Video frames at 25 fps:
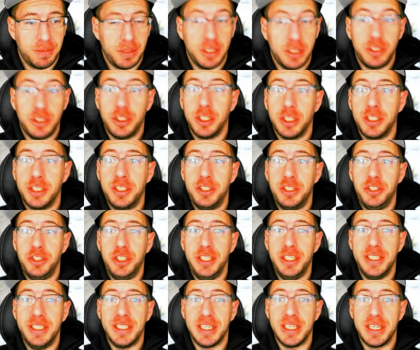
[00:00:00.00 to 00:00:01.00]
Just
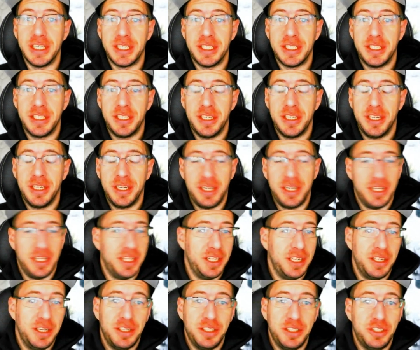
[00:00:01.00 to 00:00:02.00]
Jesus.
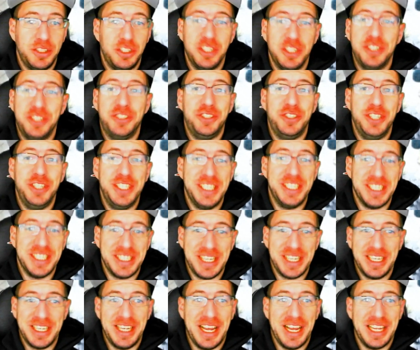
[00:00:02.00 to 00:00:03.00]
Just
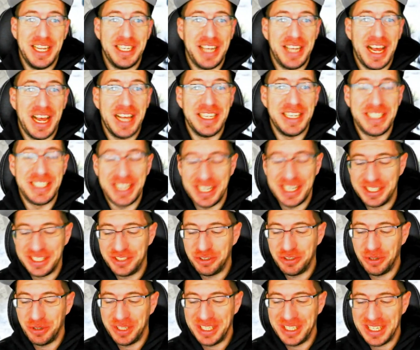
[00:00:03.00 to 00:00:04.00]
Jesus has
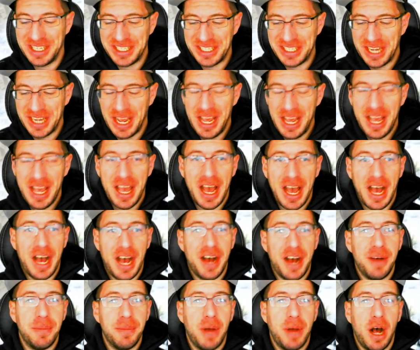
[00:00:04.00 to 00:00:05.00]
joined us.
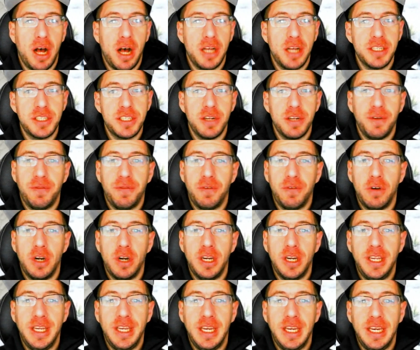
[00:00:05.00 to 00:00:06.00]
Also
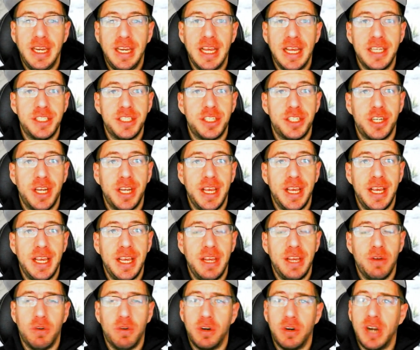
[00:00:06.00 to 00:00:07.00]
for
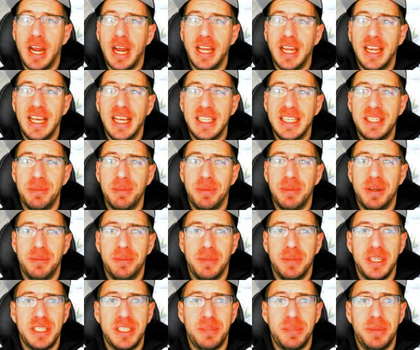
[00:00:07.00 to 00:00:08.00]
yesterday, or I guess it
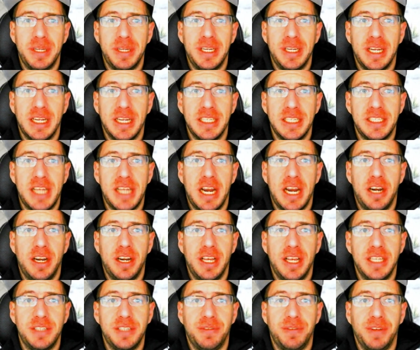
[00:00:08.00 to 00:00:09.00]
must have been
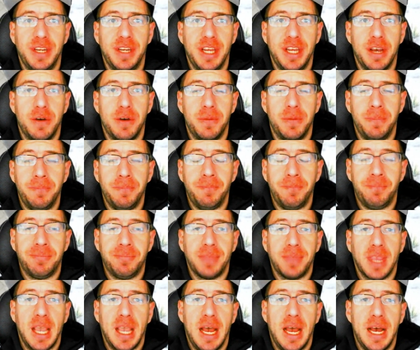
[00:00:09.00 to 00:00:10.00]
Saturday's video,
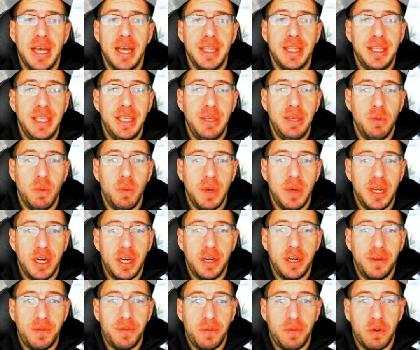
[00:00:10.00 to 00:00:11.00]
the
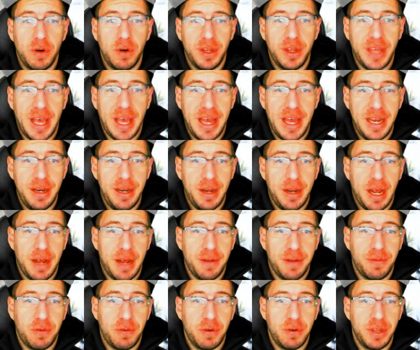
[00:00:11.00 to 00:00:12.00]
winner for that,
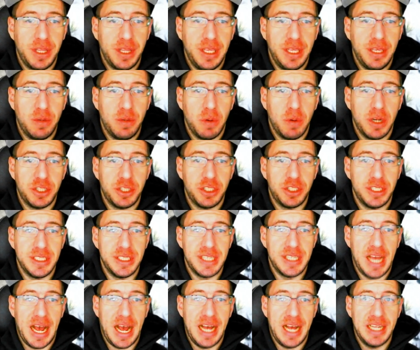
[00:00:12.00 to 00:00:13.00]
for the
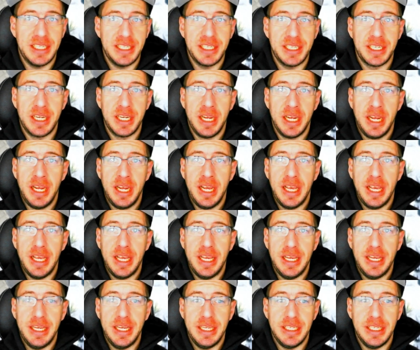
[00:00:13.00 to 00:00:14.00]
questions asked,
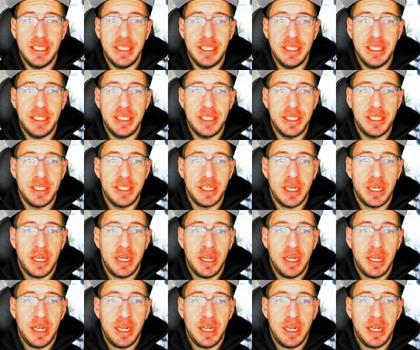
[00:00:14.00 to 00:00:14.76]
is